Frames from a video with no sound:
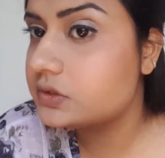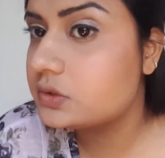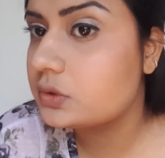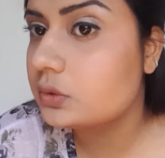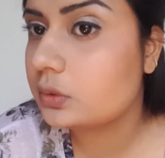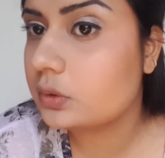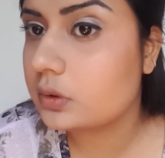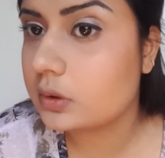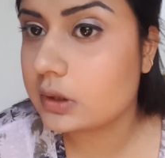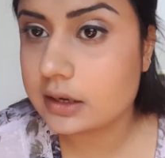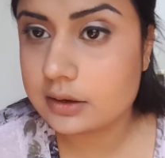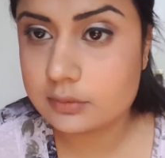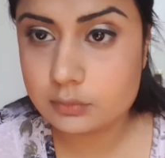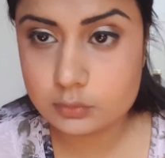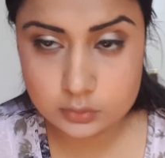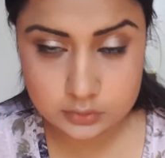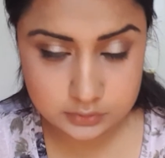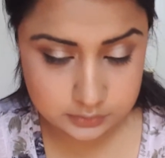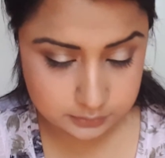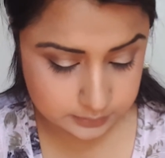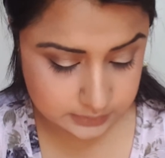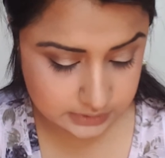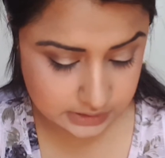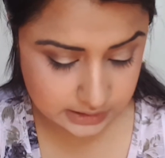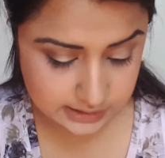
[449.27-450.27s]
so I
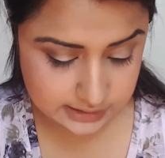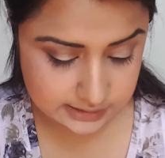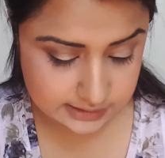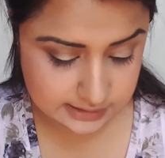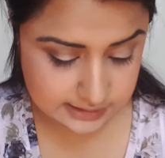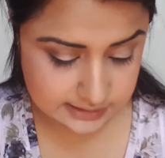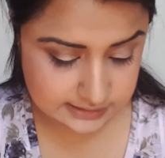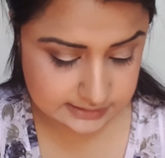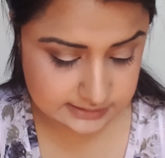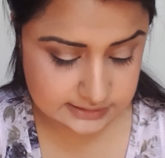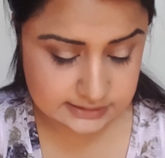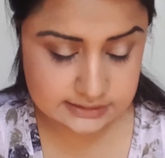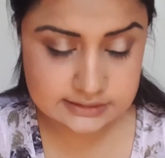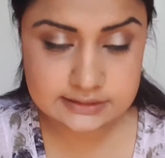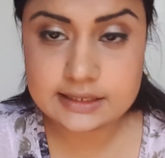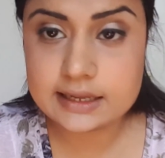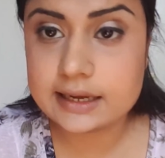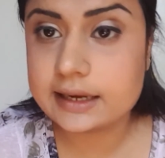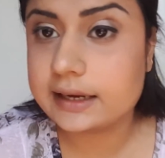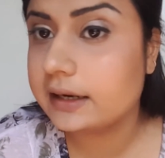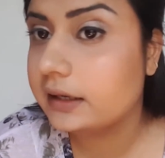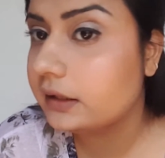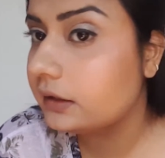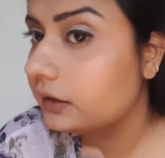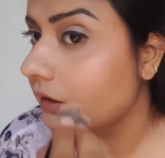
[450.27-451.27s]
won't be highlighting
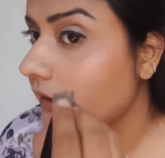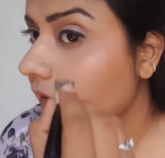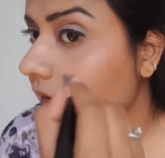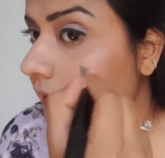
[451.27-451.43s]
that.